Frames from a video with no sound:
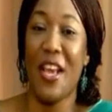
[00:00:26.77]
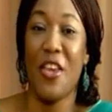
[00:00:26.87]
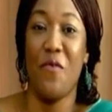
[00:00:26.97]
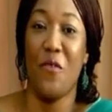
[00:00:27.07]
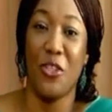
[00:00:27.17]

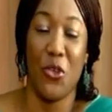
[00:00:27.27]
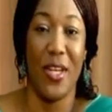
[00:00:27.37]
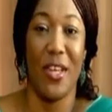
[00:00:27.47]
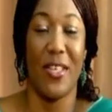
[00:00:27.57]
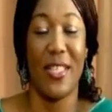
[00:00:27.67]
thank you for
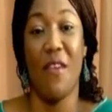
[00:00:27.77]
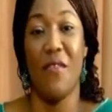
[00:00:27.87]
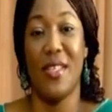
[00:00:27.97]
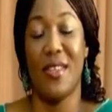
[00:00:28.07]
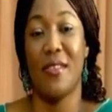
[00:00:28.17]
joining us
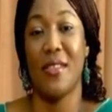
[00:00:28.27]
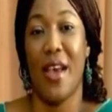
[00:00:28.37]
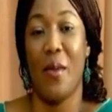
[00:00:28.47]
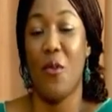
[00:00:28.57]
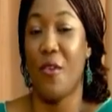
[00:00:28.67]
every single
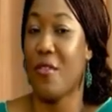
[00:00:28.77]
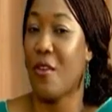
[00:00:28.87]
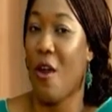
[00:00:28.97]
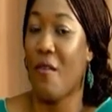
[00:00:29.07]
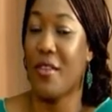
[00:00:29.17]
time we're in
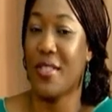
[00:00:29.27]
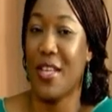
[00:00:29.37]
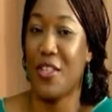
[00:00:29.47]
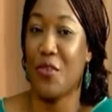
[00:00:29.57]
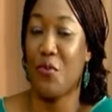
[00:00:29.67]
the
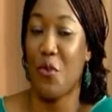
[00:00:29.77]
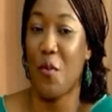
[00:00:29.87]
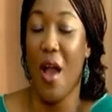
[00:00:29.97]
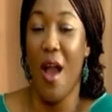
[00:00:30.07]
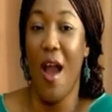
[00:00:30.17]
conversation room.